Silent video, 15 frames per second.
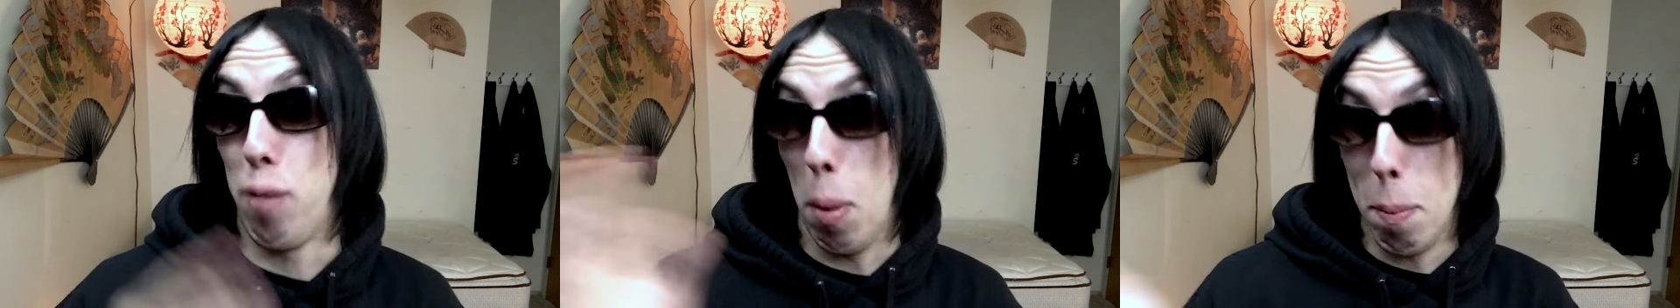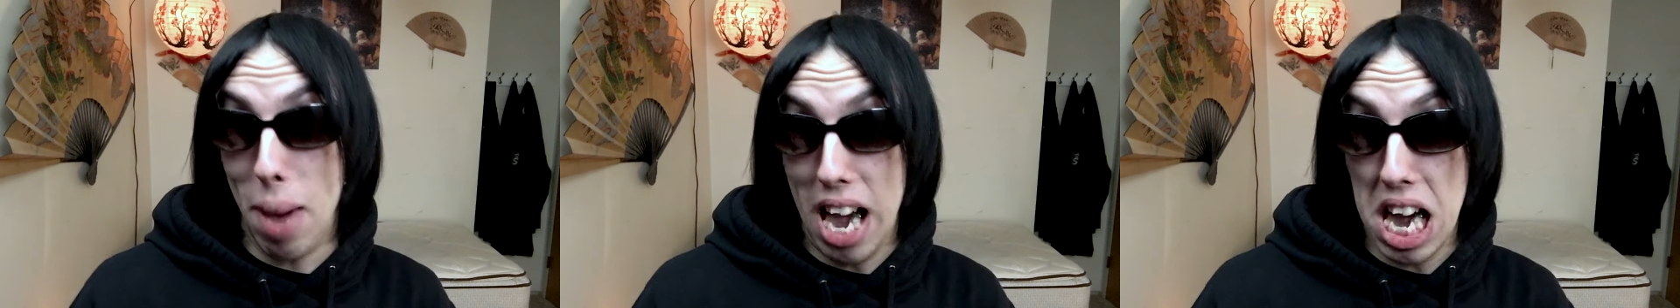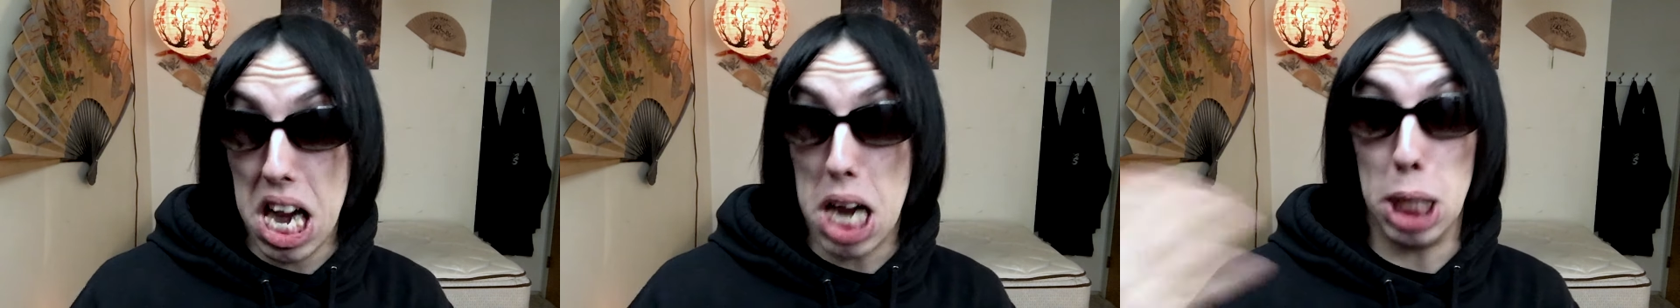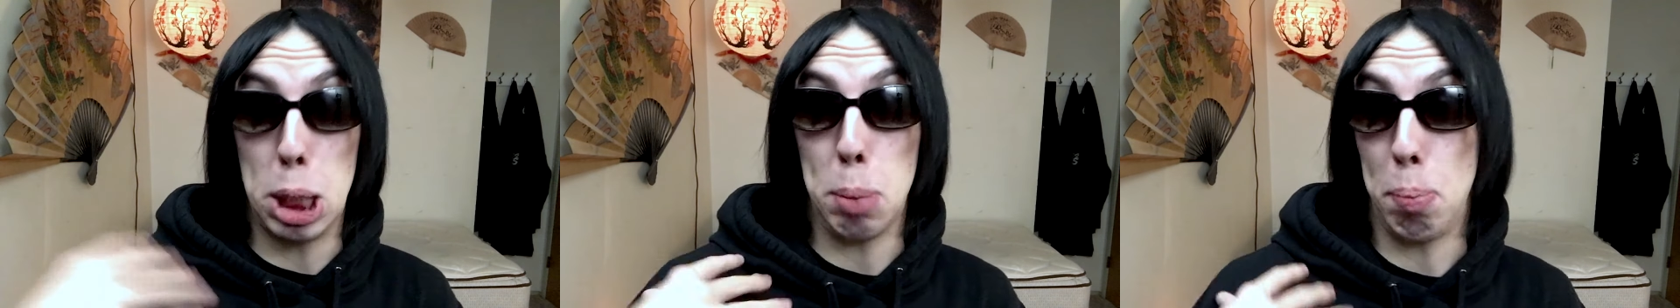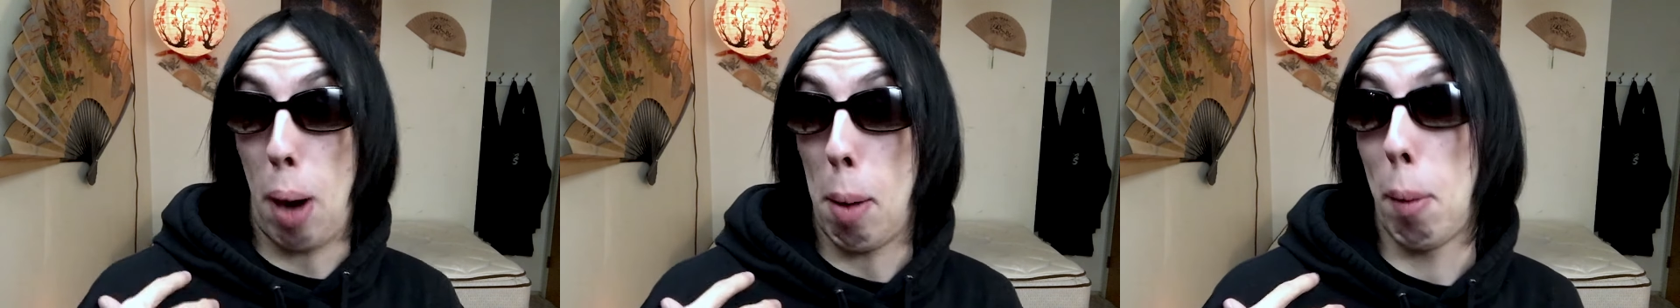For me,
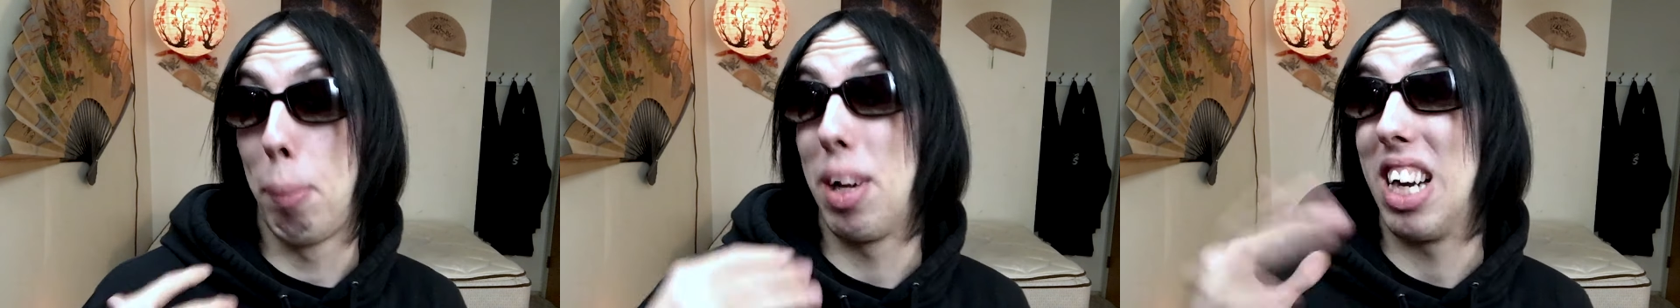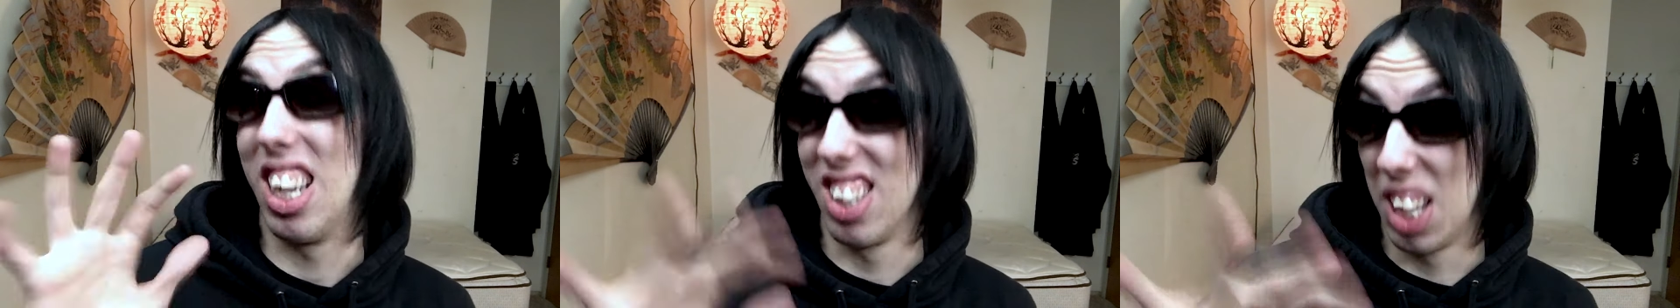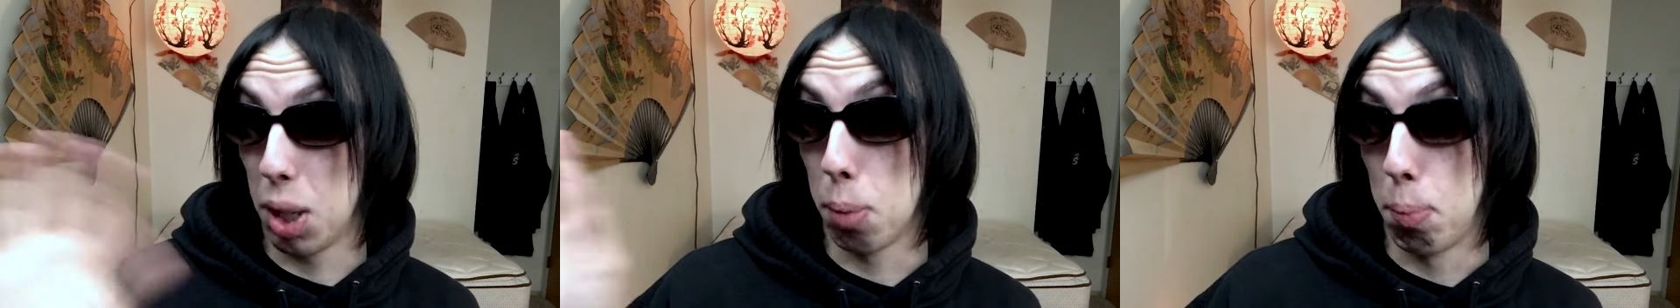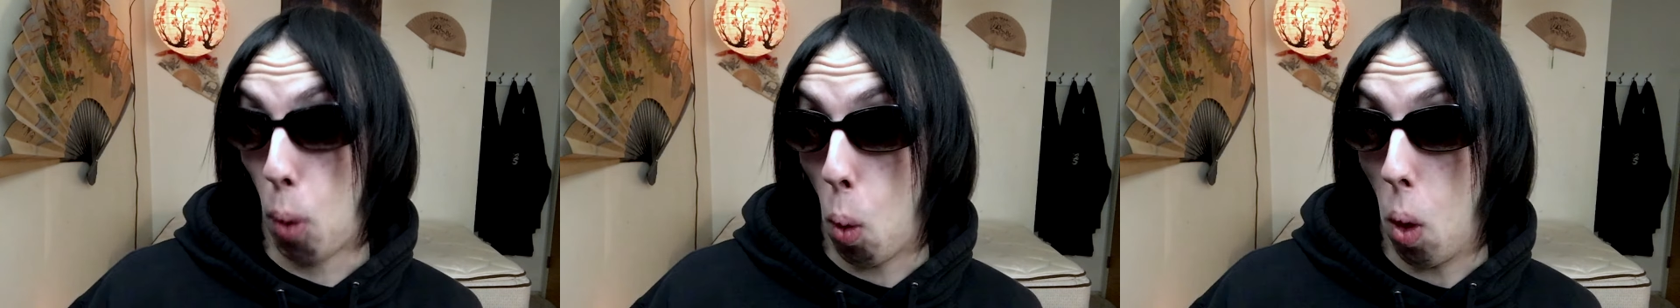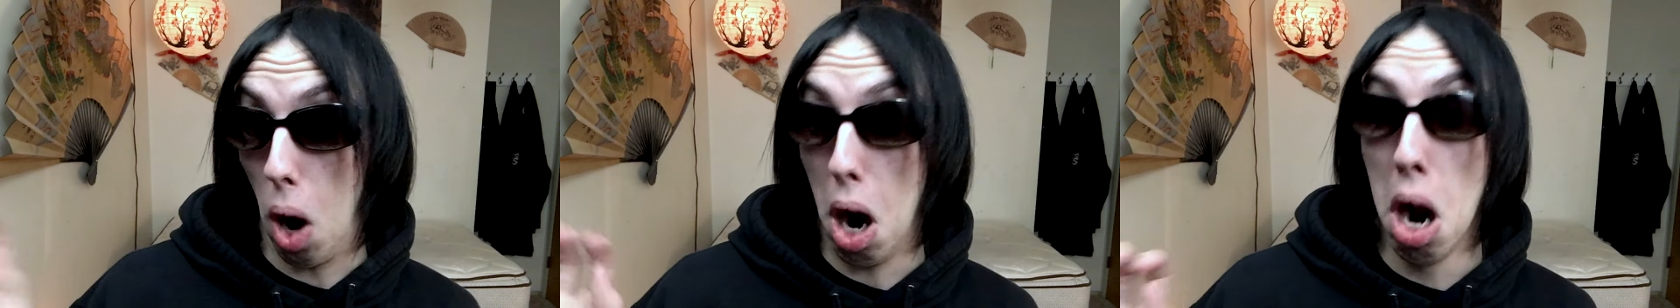it's probably a little
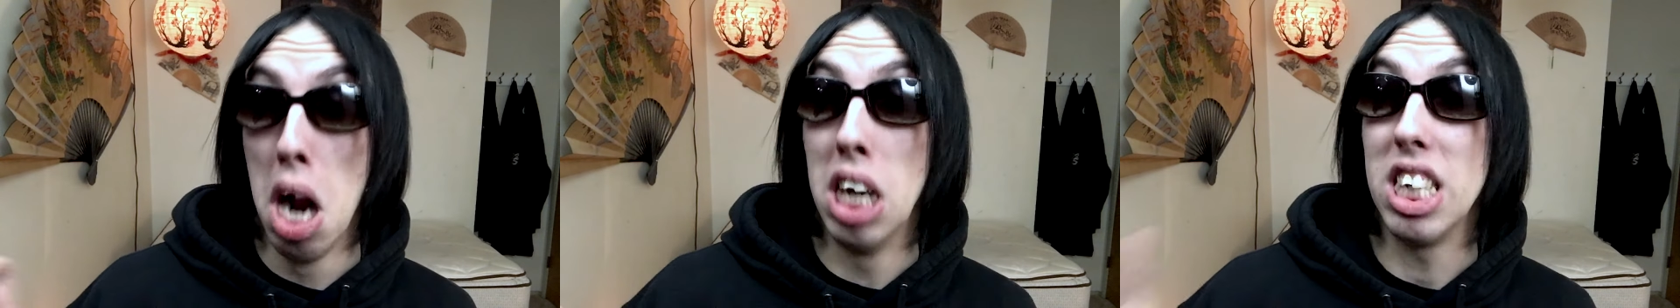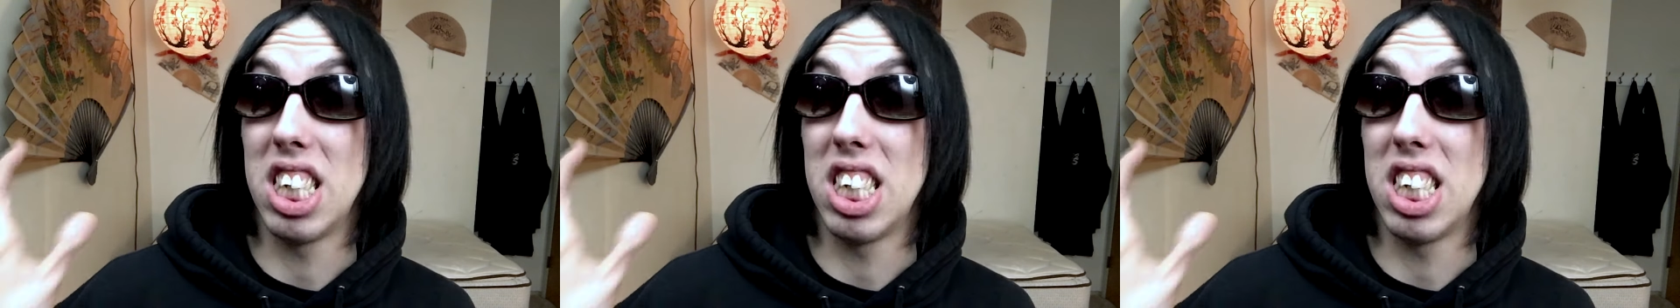more,